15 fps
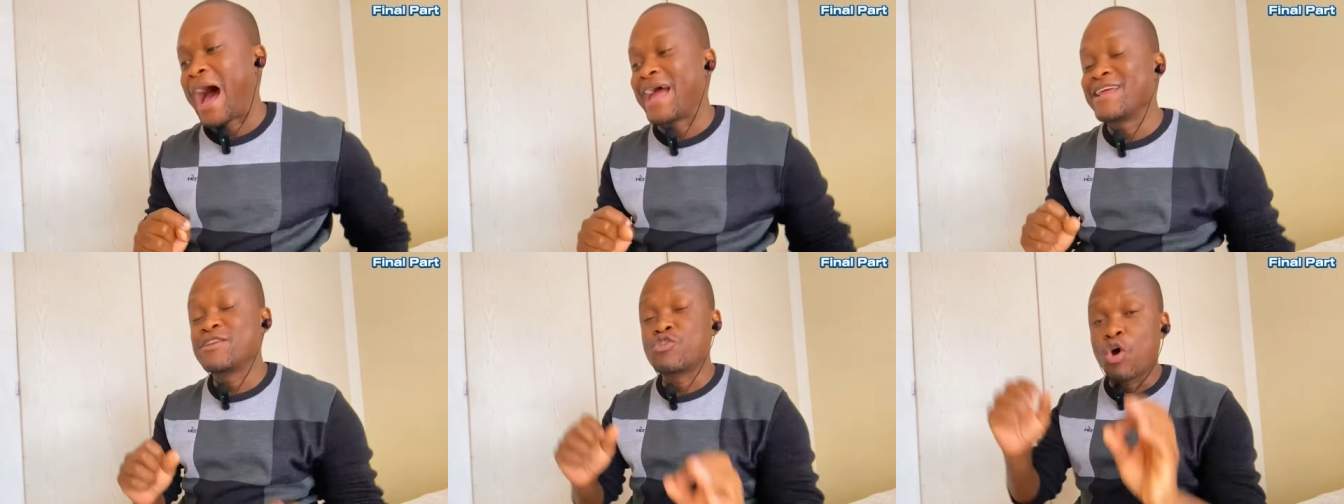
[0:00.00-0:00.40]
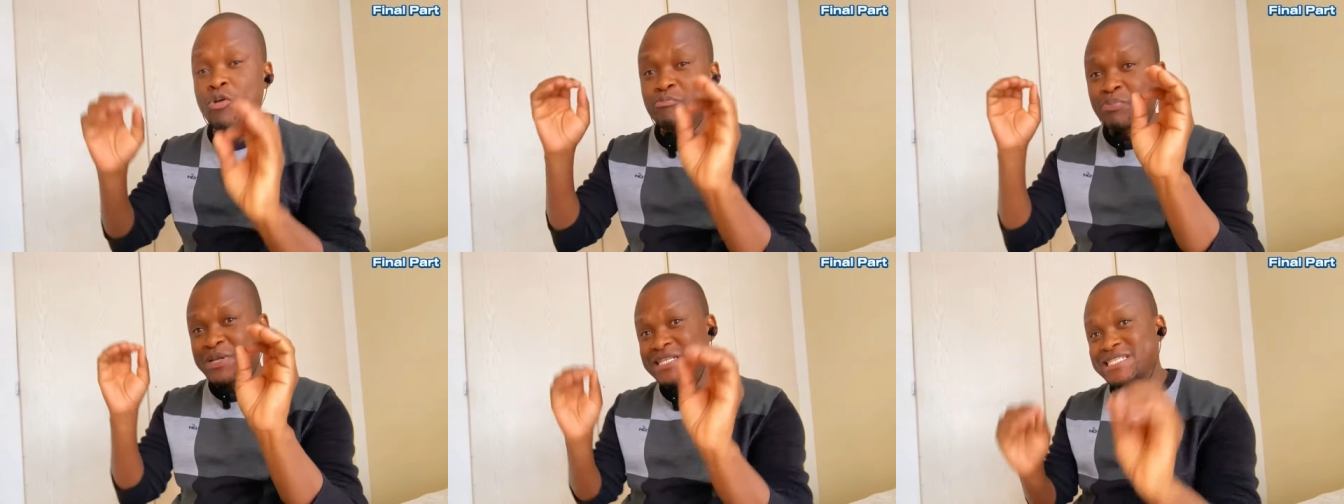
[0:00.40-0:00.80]
I
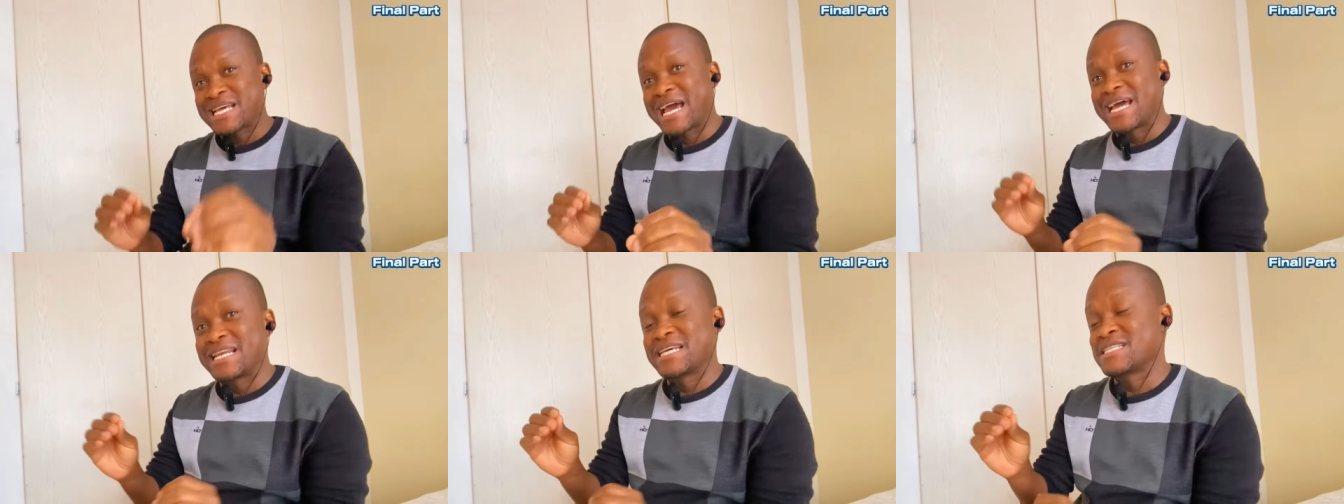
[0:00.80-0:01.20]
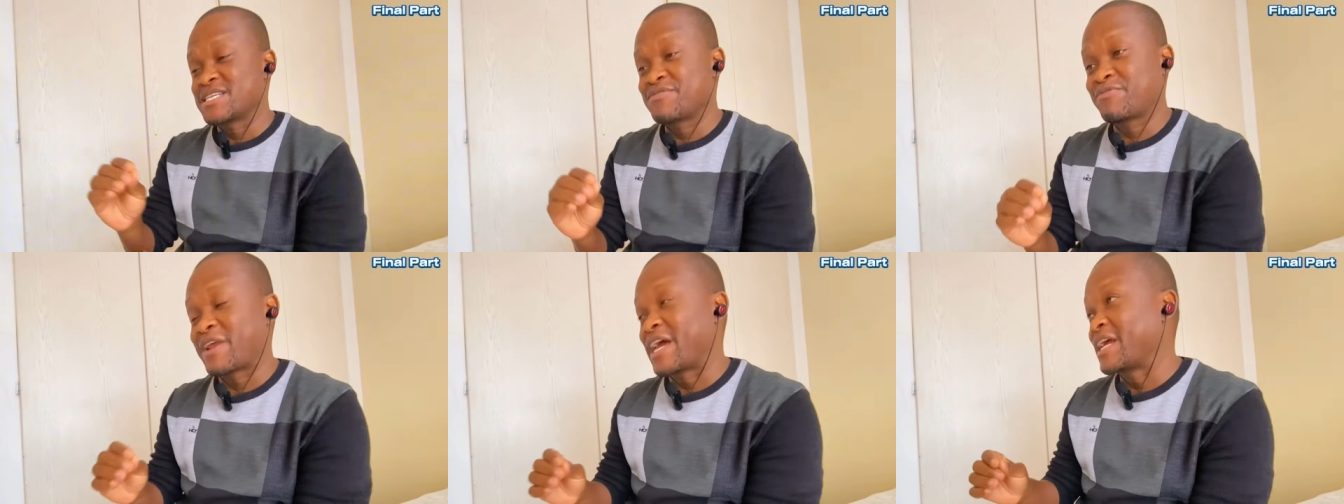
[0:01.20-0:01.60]
don't pretend as
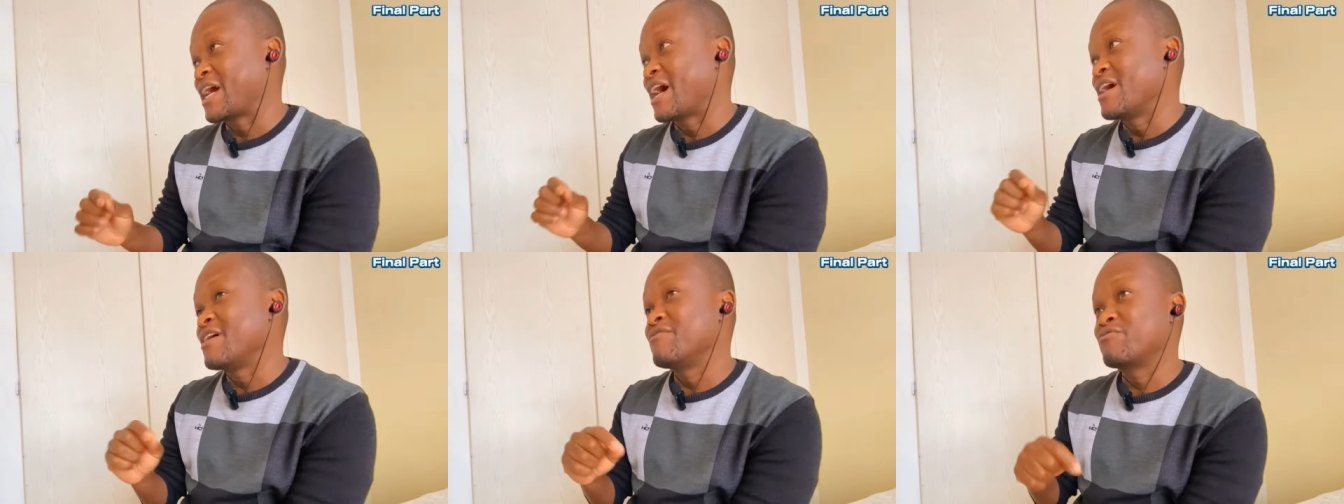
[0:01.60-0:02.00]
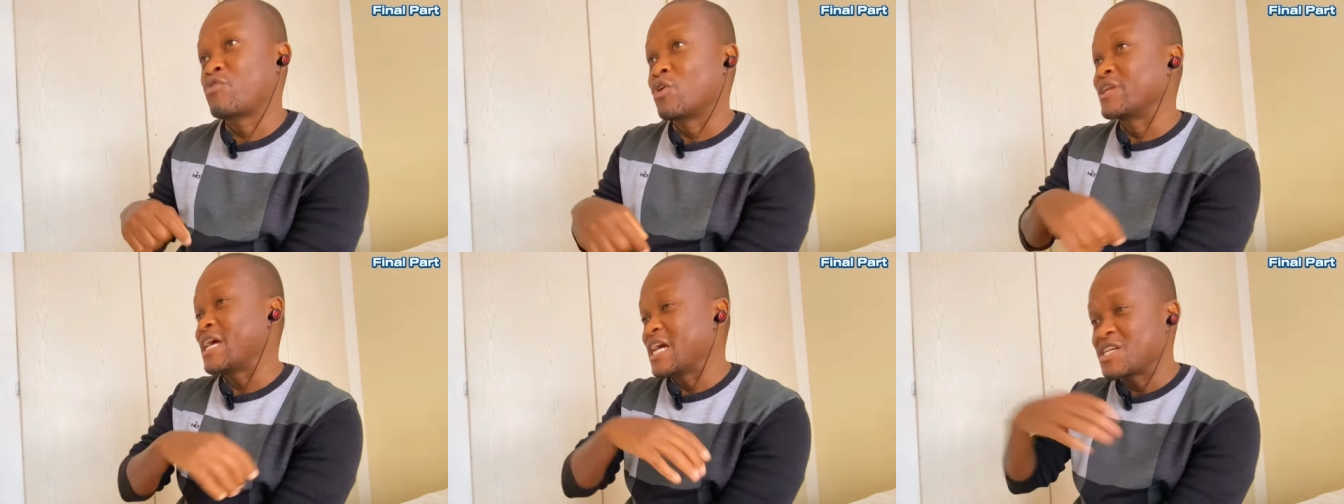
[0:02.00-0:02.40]
if like I have
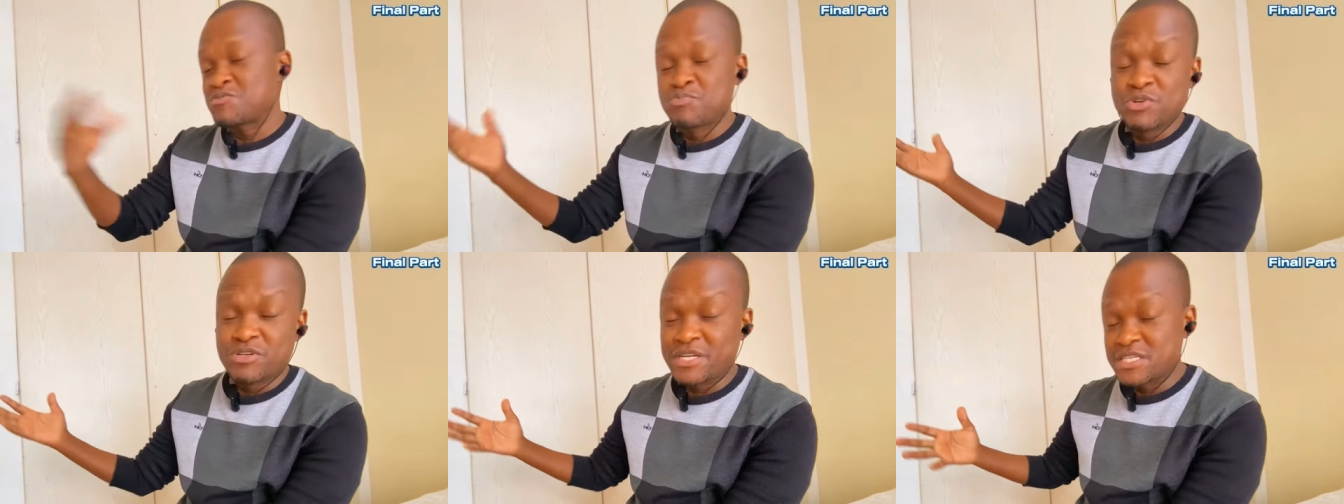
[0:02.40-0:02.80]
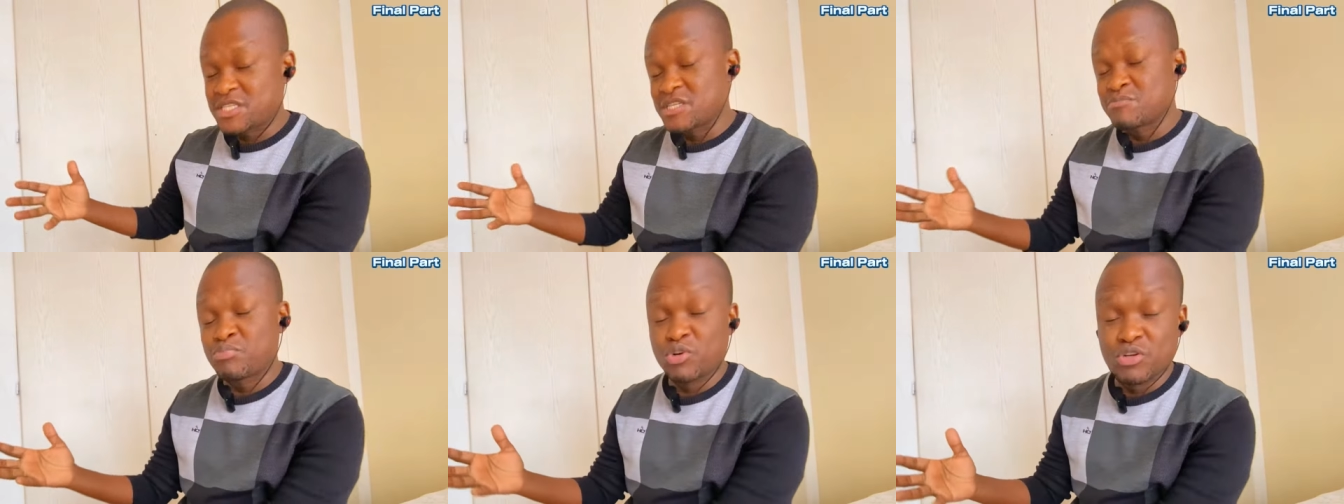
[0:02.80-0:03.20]
got experience
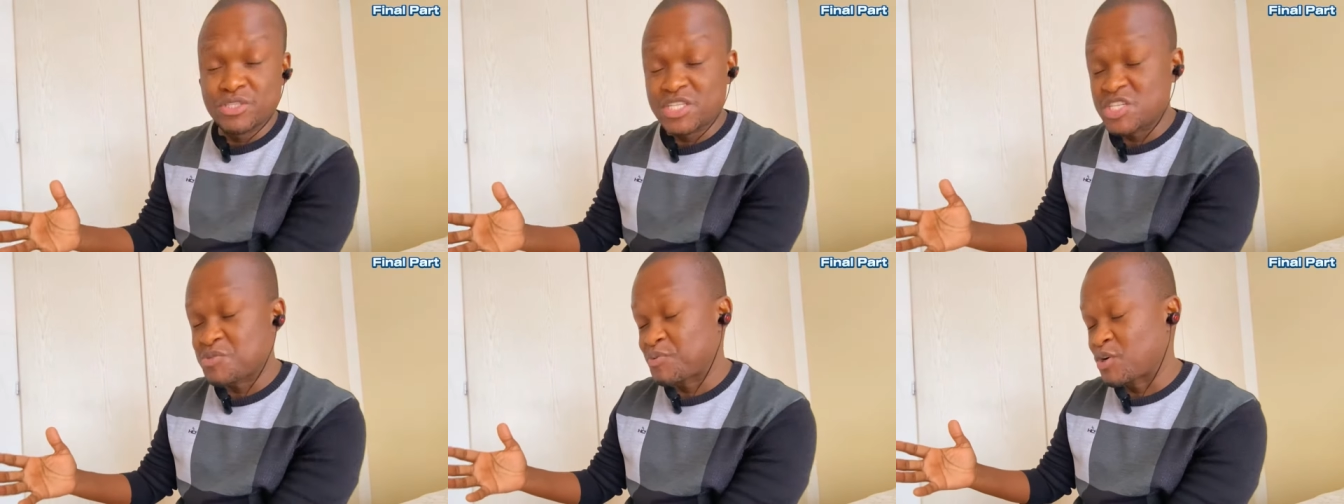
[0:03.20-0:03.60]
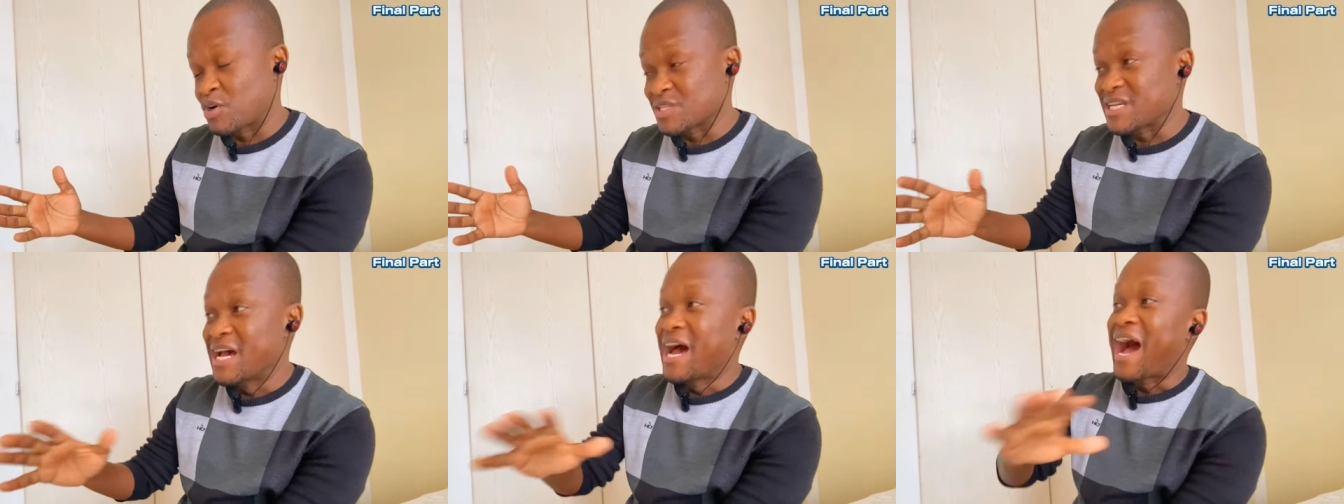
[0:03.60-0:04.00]
in politics
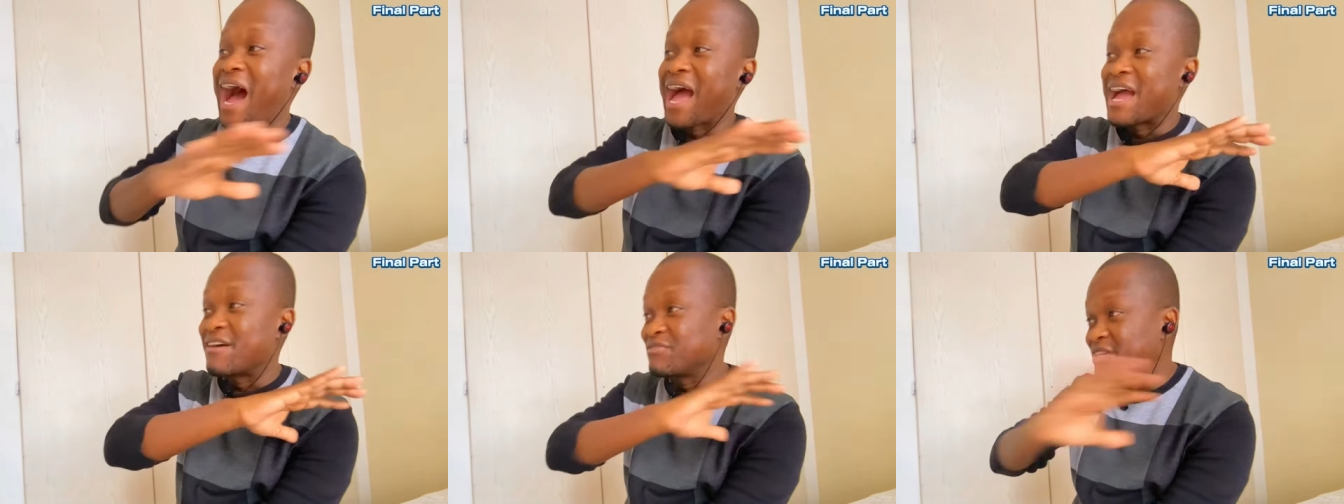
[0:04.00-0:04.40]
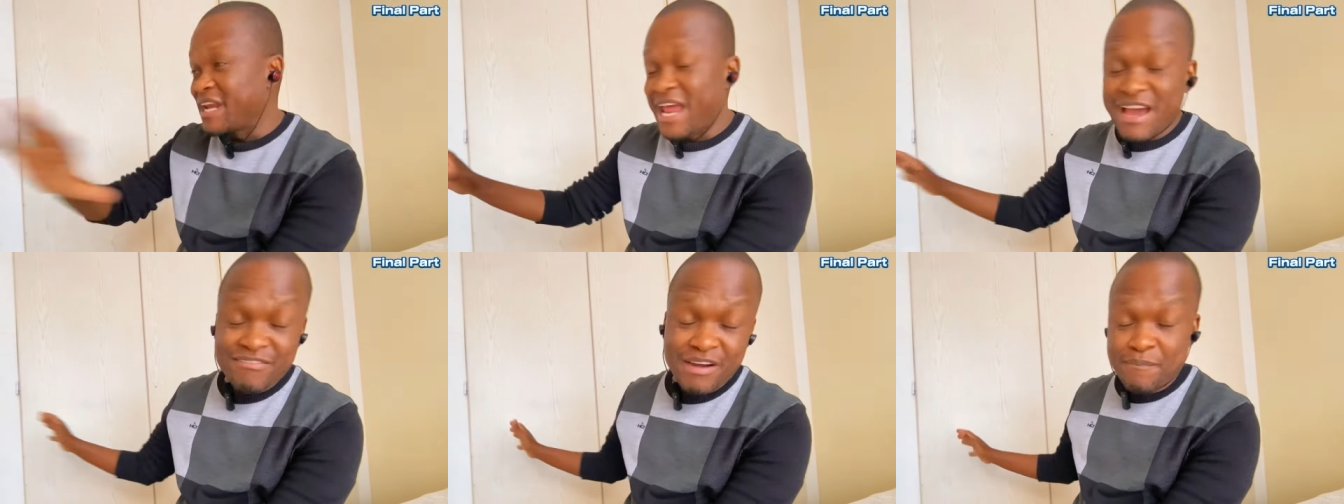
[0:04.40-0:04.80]
because I have
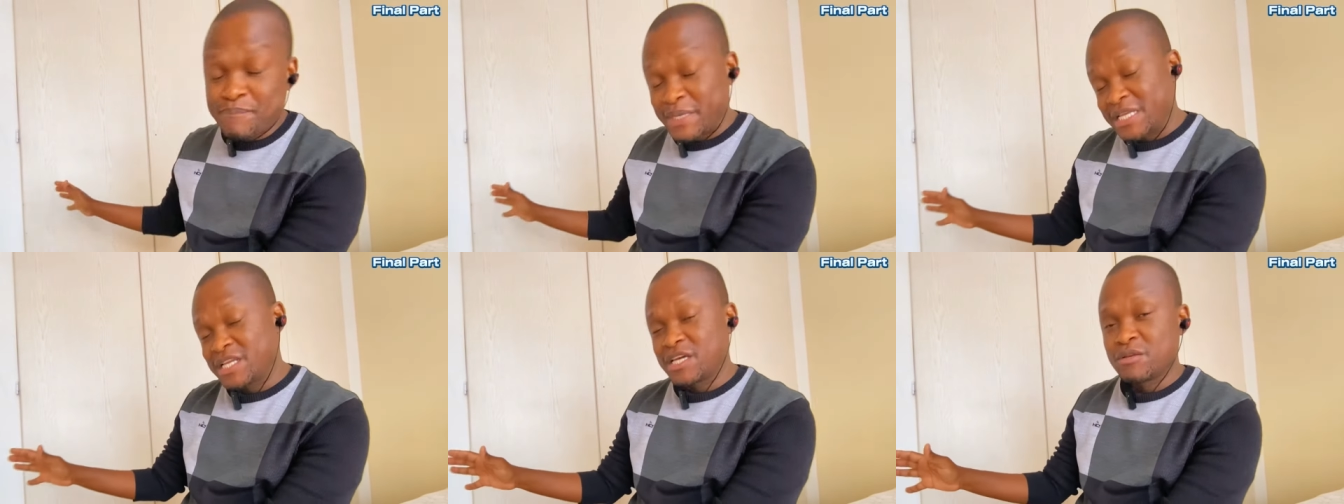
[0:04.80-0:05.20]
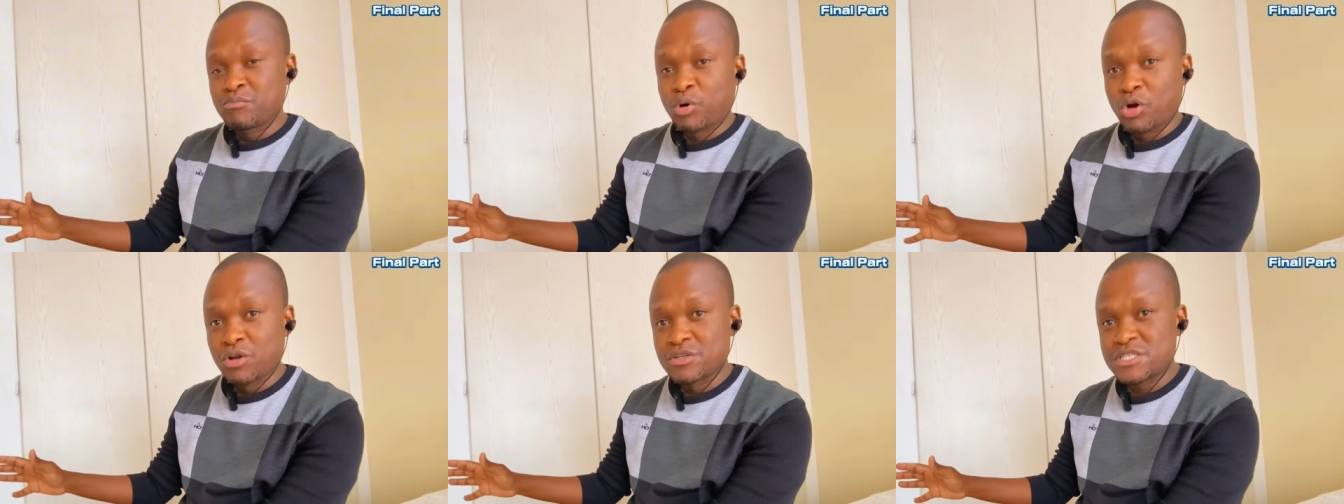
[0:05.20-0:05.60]
never been in
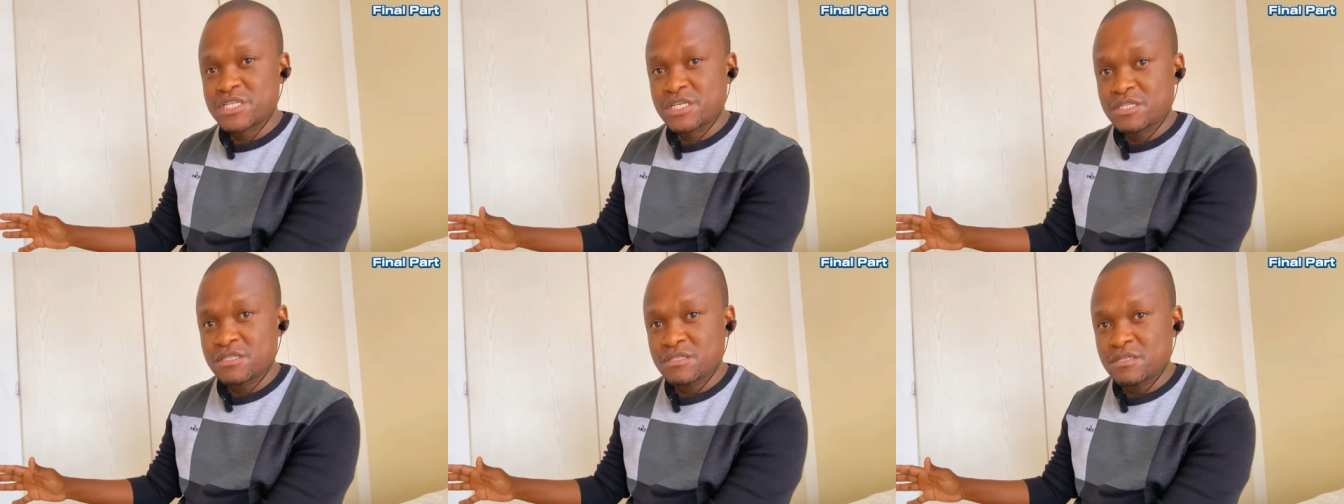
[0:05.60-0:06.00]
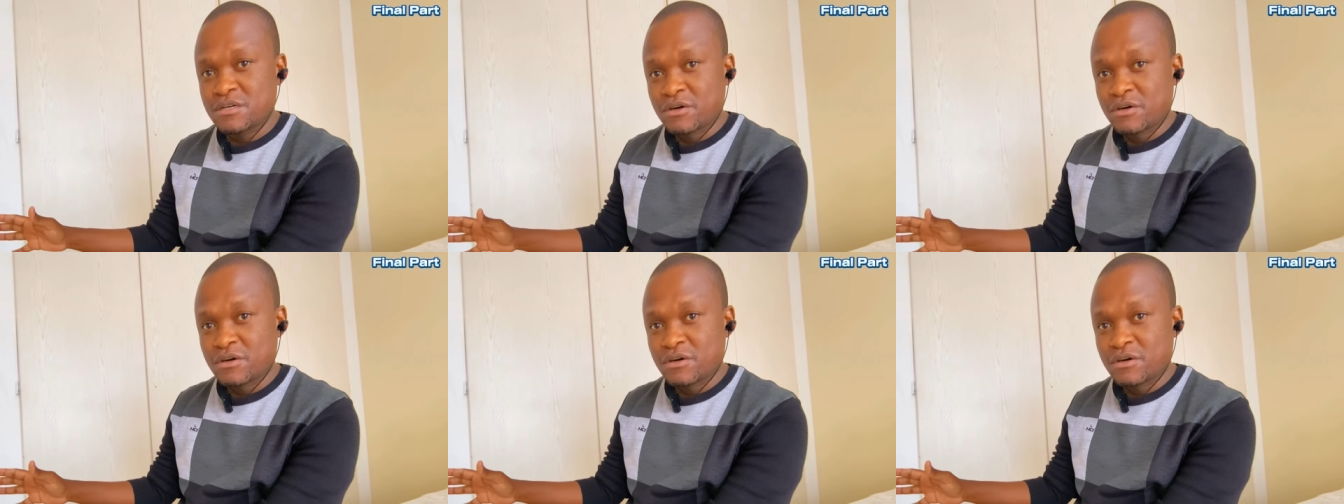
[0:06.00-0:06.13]
politics.